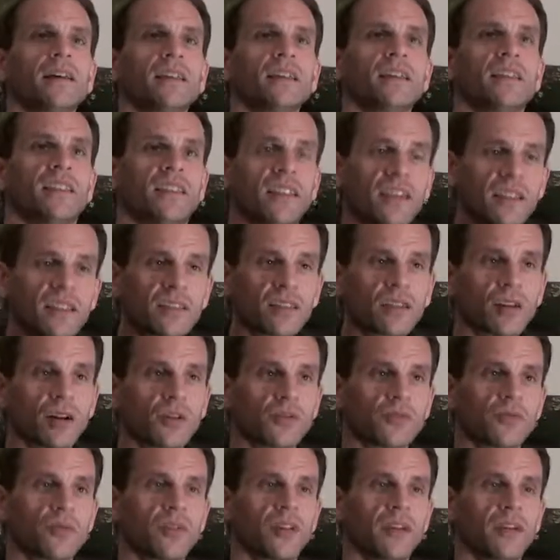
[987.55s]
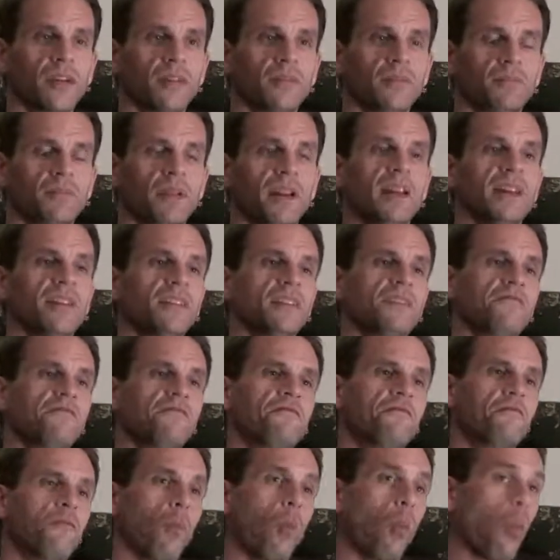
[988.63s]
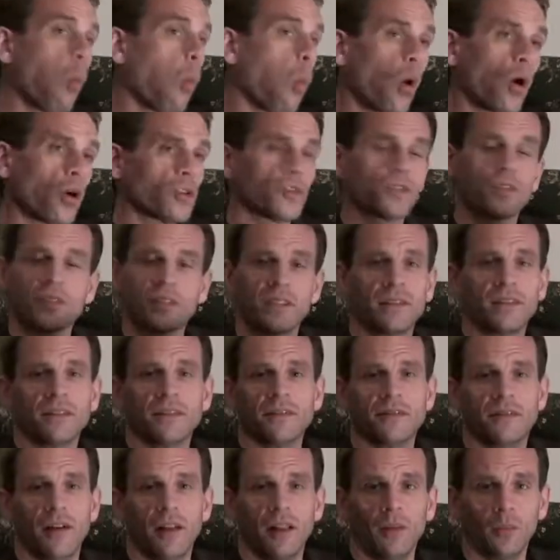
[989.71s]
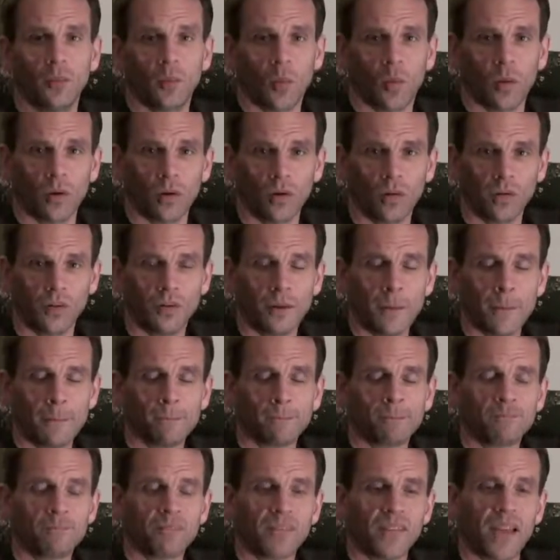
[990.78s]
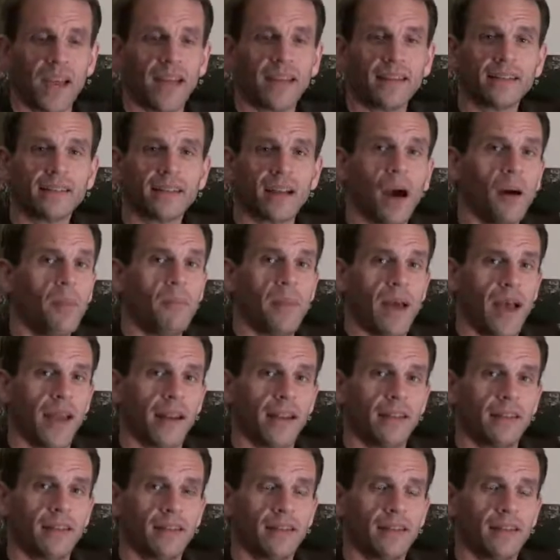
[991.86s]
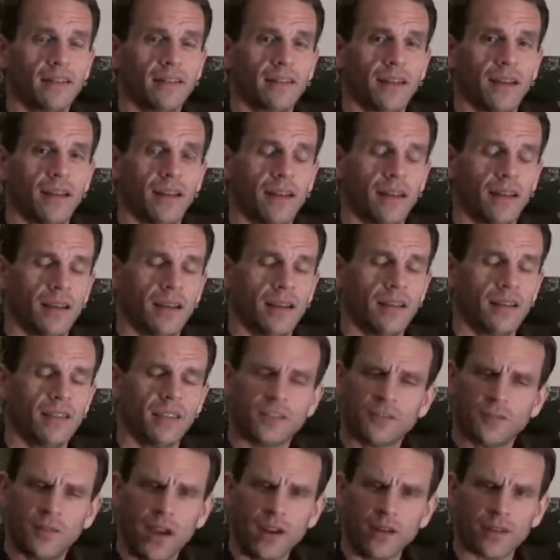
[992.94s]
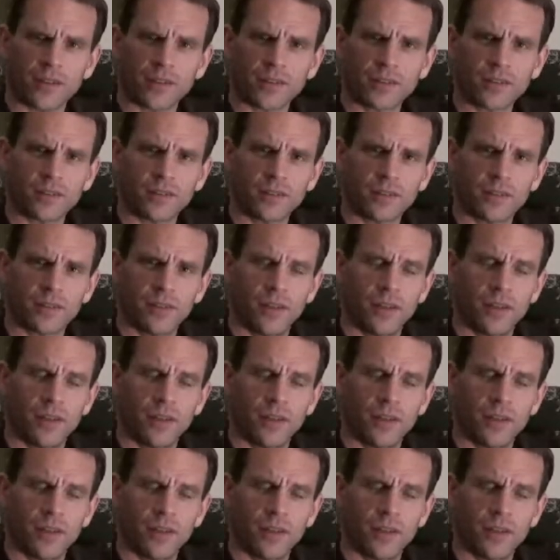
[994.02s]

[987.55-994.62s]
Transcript: this country being the worst in the developed world at combating this virus.